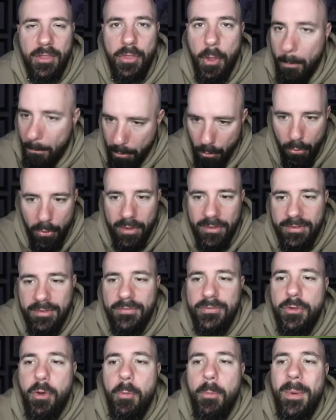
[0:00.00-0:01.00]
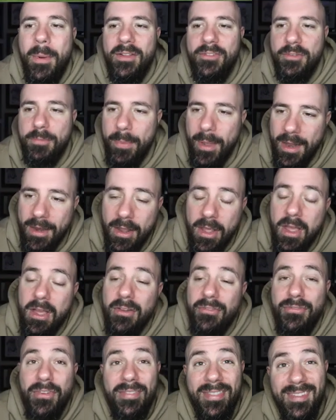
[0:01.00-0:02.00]
The boys of No Money Spent.
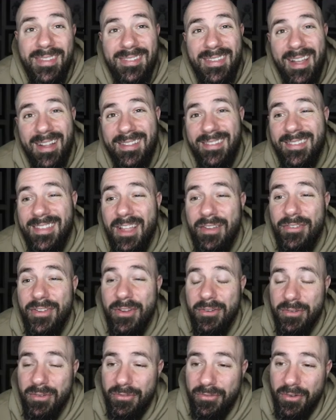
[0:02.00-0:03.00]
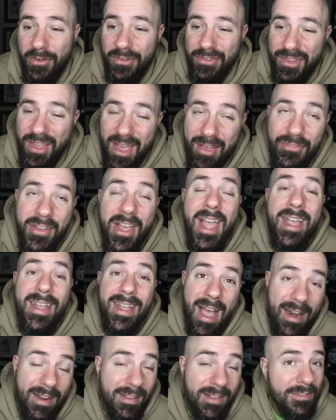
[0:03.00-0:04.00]
50 seconds left here in the first half.
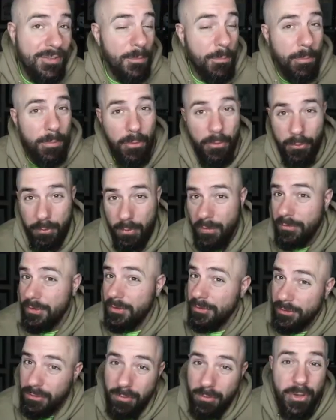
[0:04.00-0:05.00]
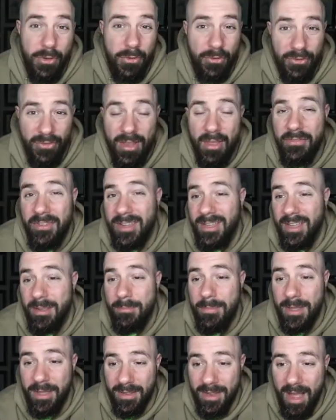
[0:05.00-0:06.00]
Got to get some points, whether it's three or seven. Keep
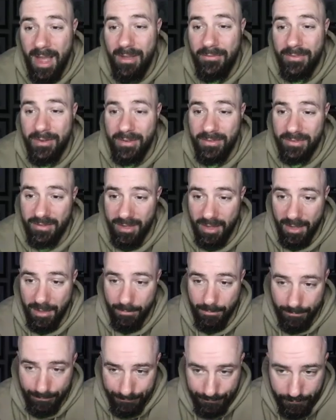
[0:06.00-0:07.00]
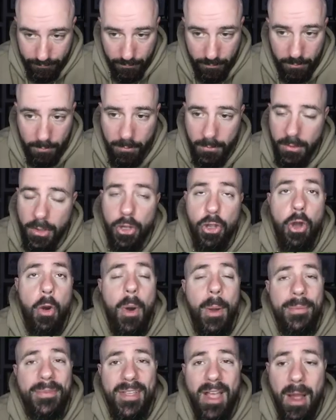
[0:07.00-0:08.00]
me alive in this game. Go
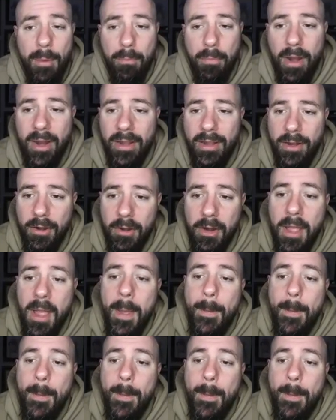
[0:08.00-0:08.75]
up top right here.